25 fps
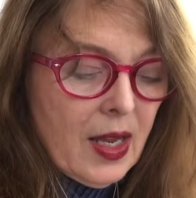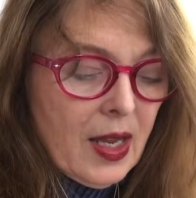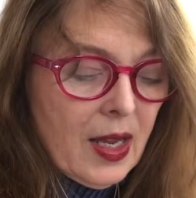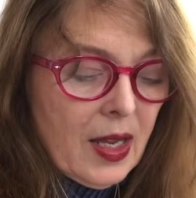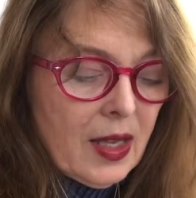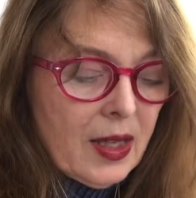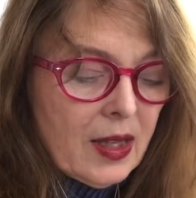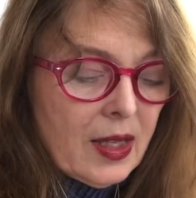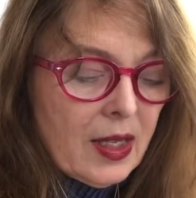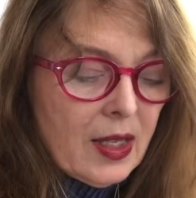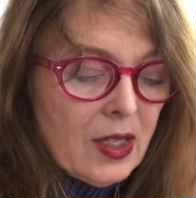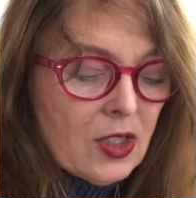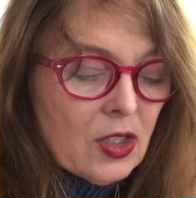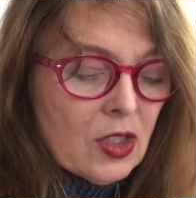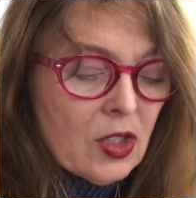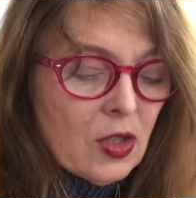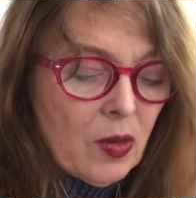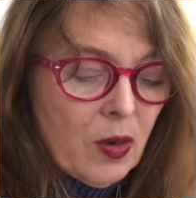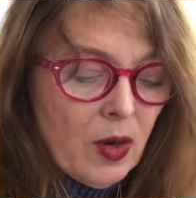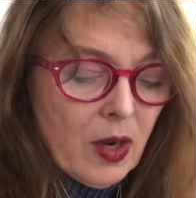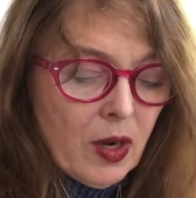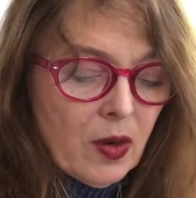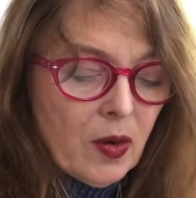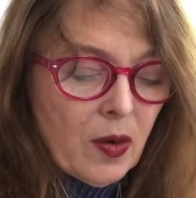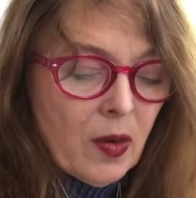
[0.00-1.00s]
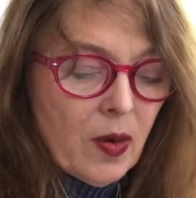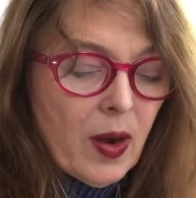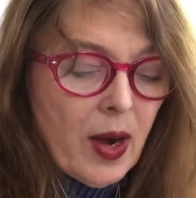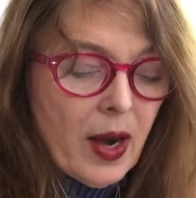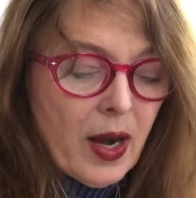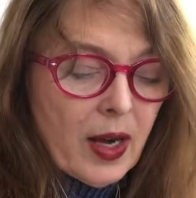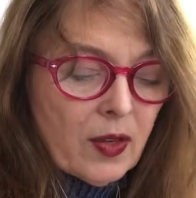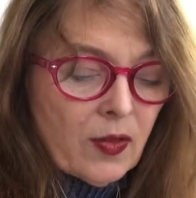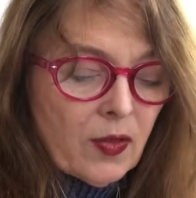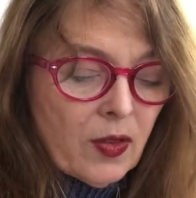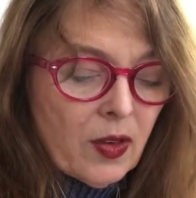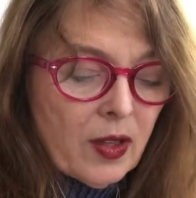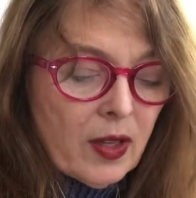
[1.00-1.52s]
In this you are
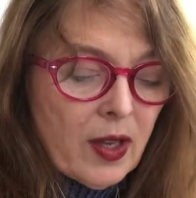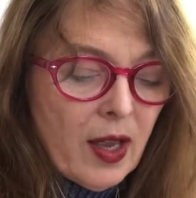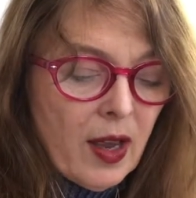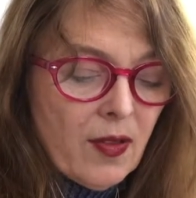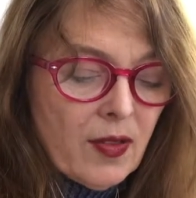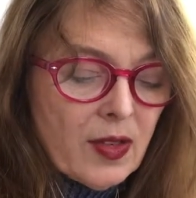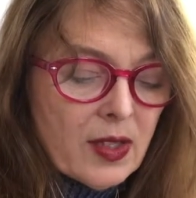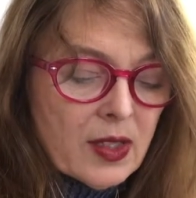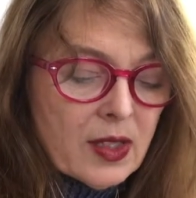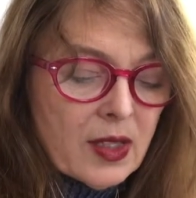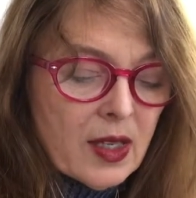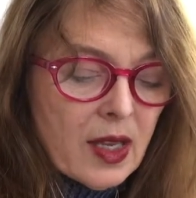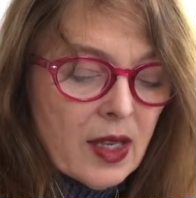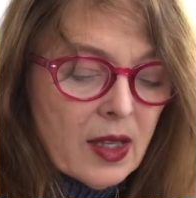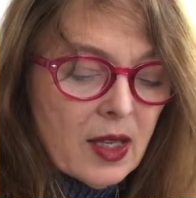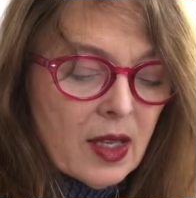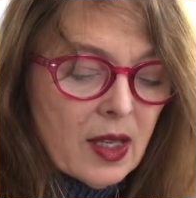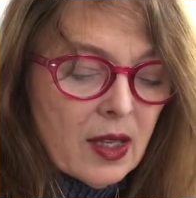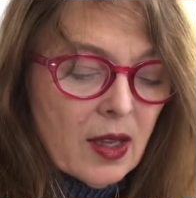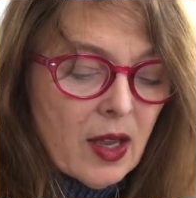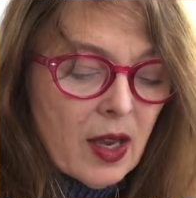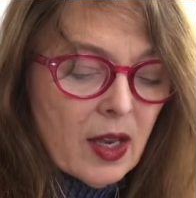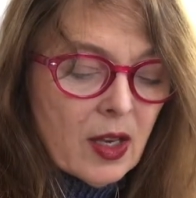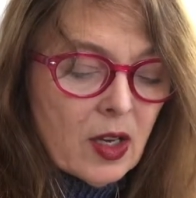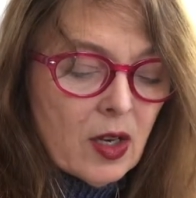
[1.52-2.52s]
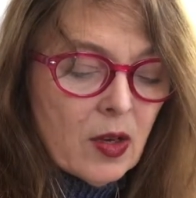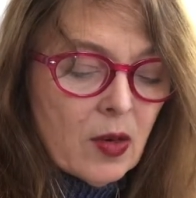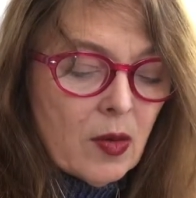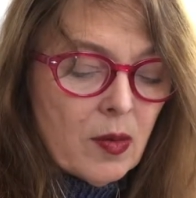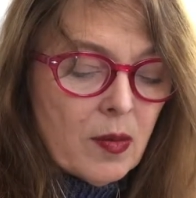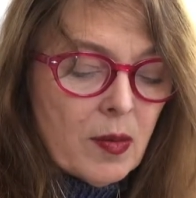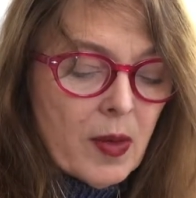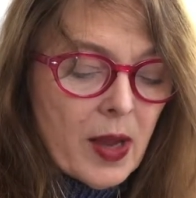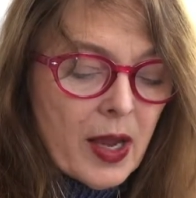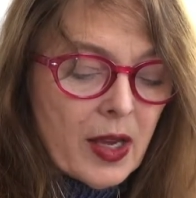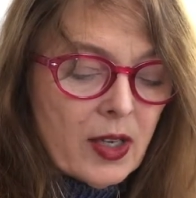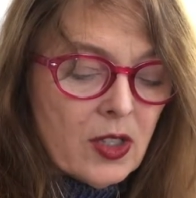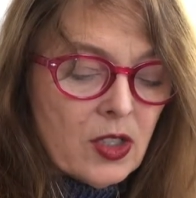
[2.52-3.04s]
correct, for love is nothing like you
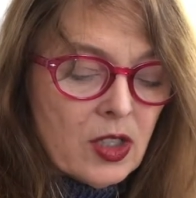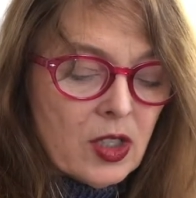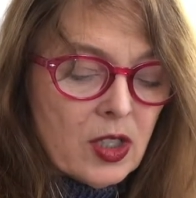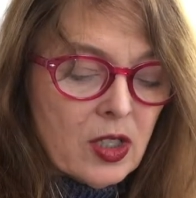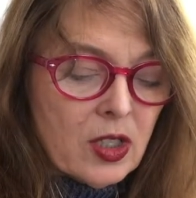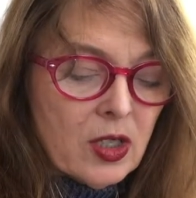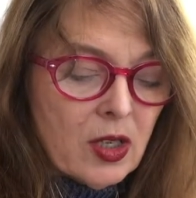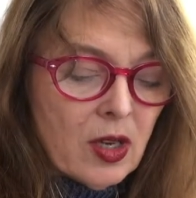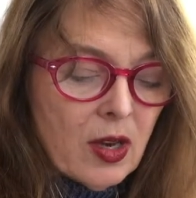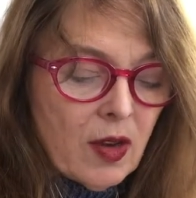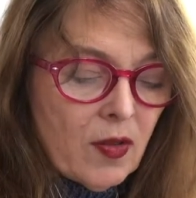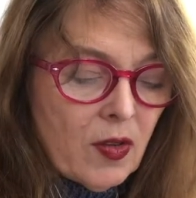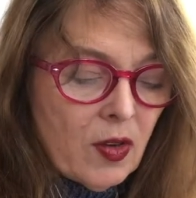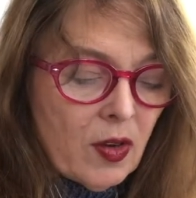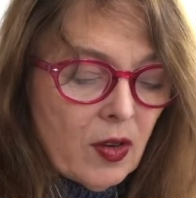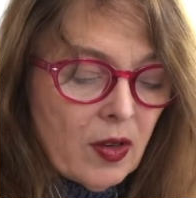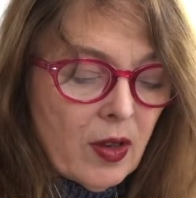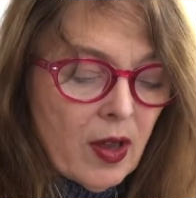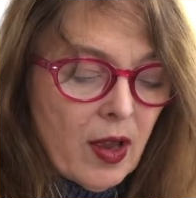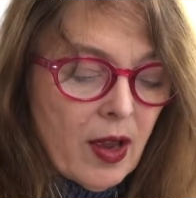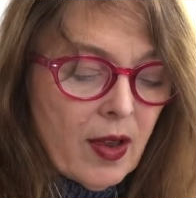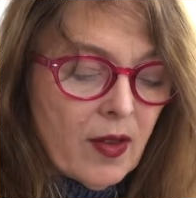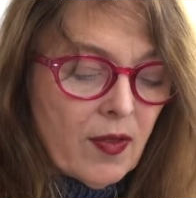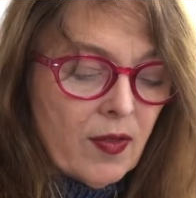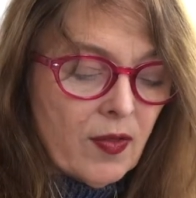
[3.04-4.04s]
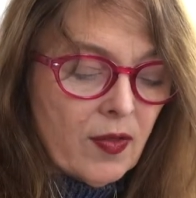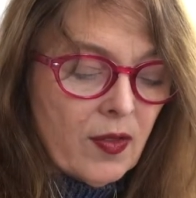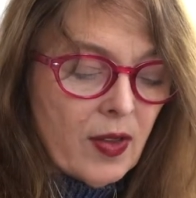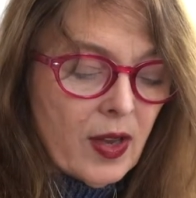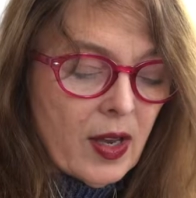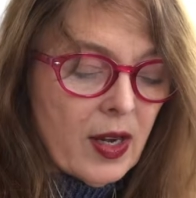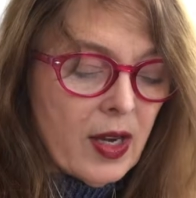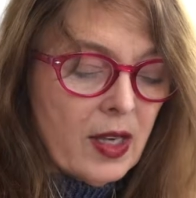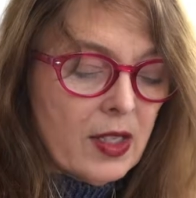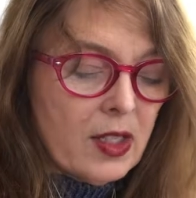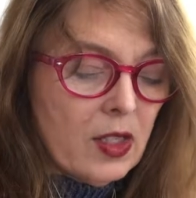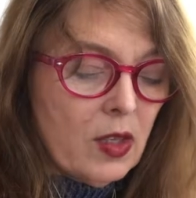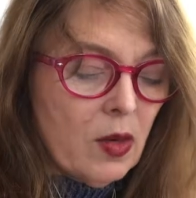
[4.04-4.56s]
imagine of your life
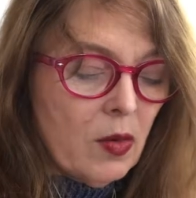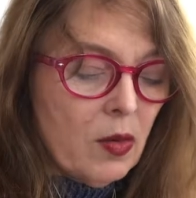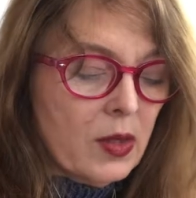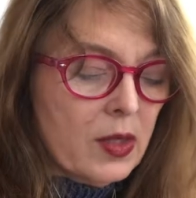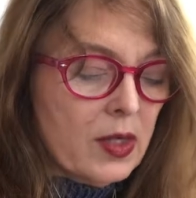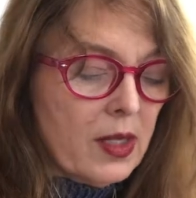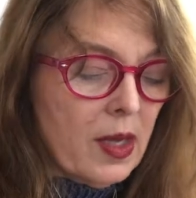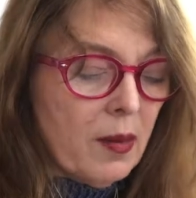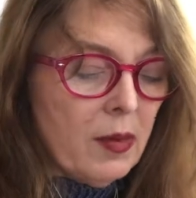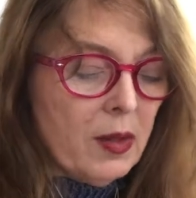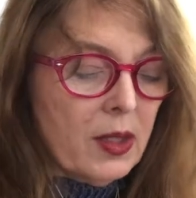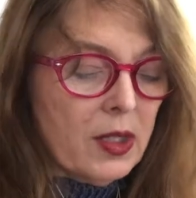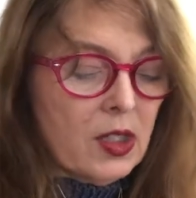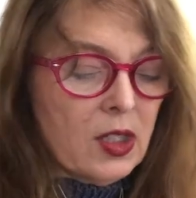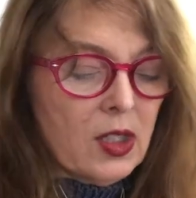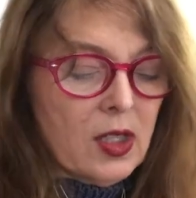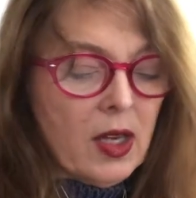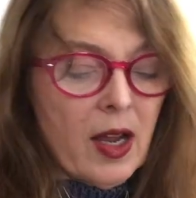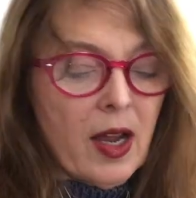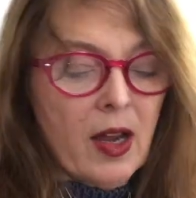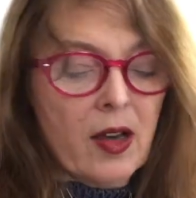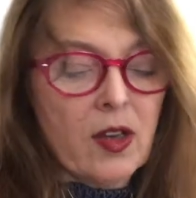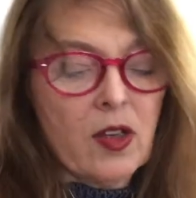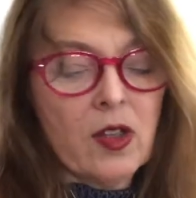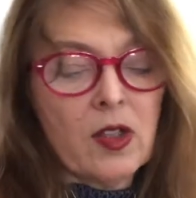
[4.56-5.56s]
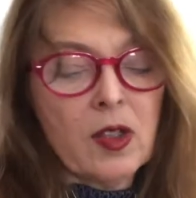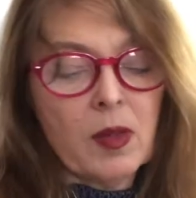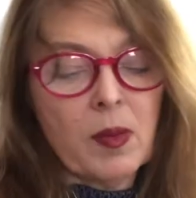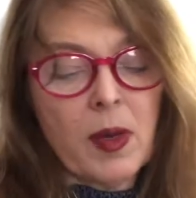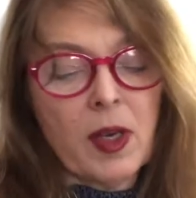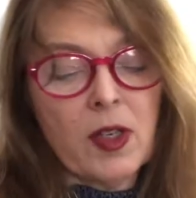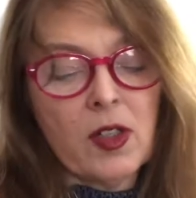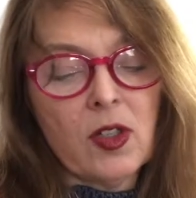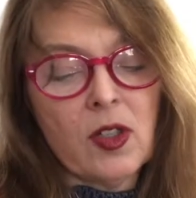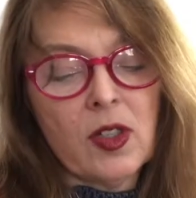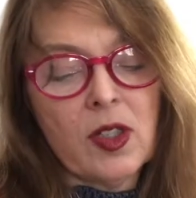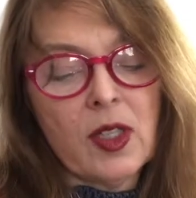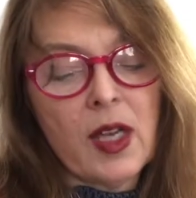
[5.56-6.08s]
and has no resemblance to how you
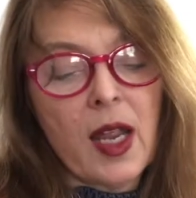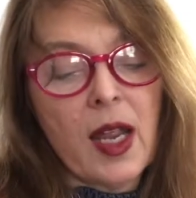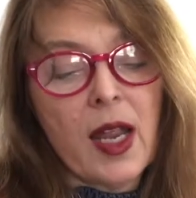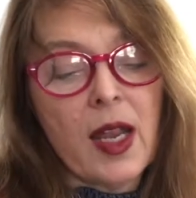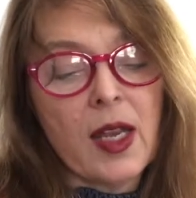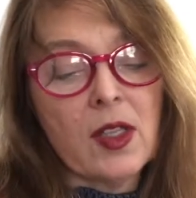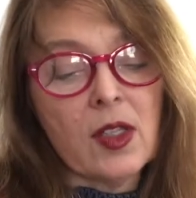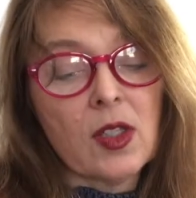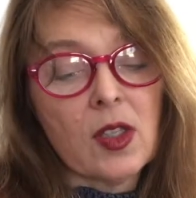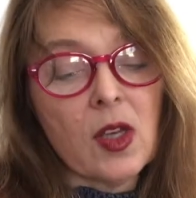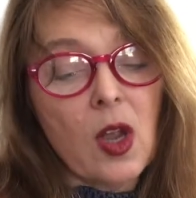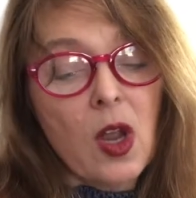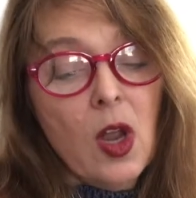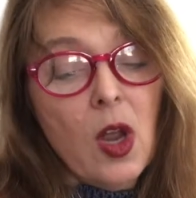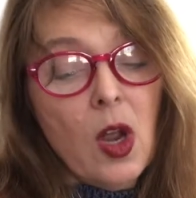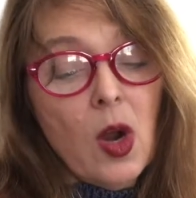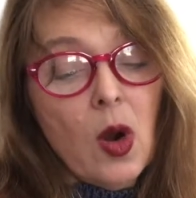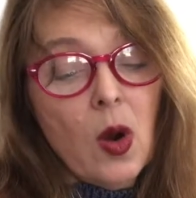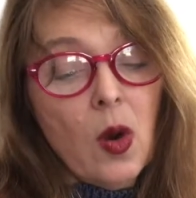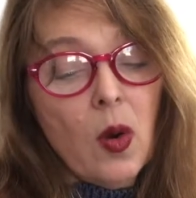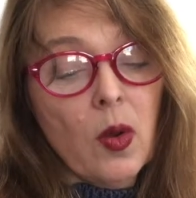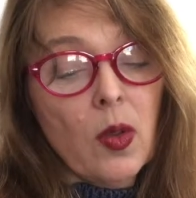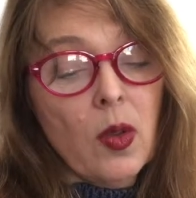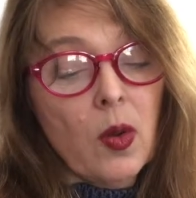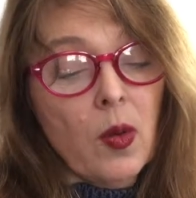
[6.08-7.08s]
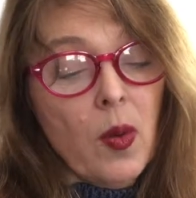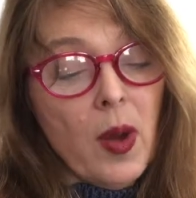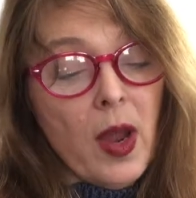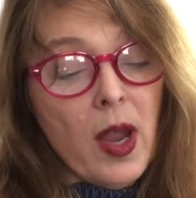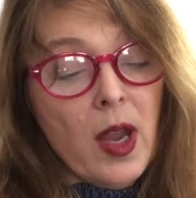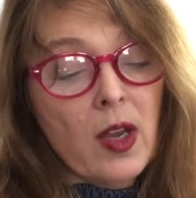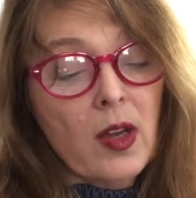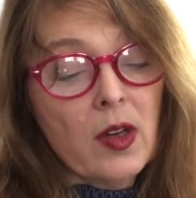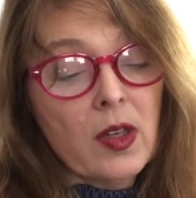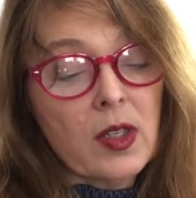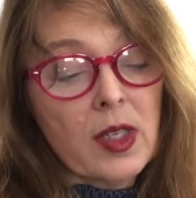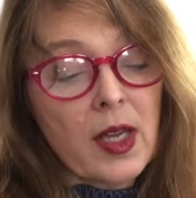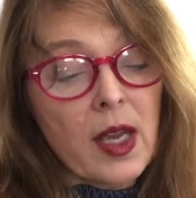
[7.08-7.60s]
spend your days or the way
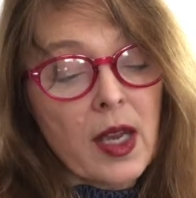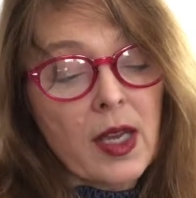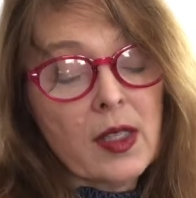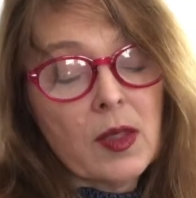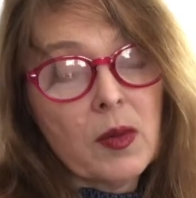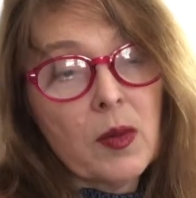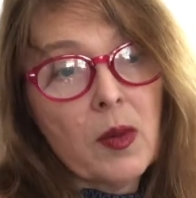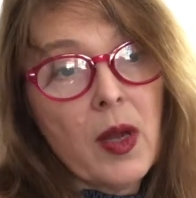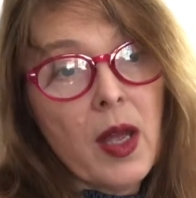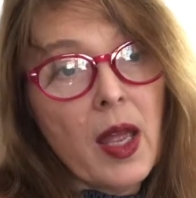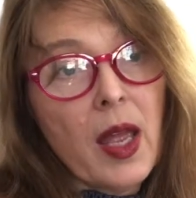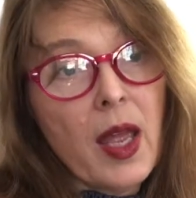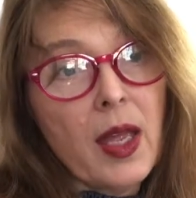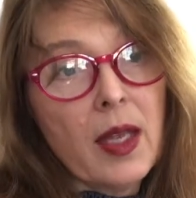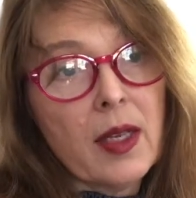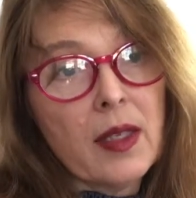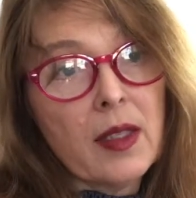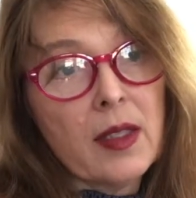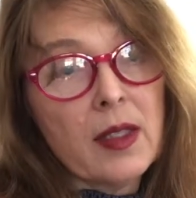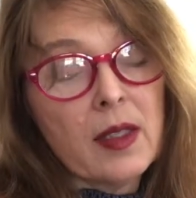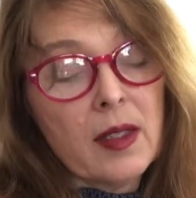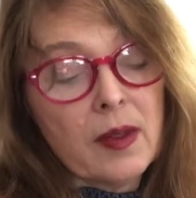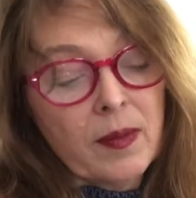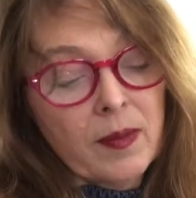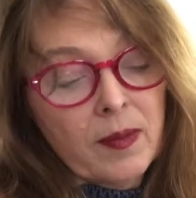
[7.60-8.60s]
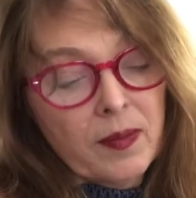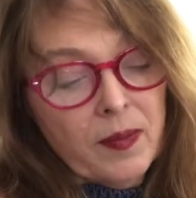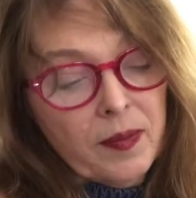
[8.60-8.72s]
your days will end.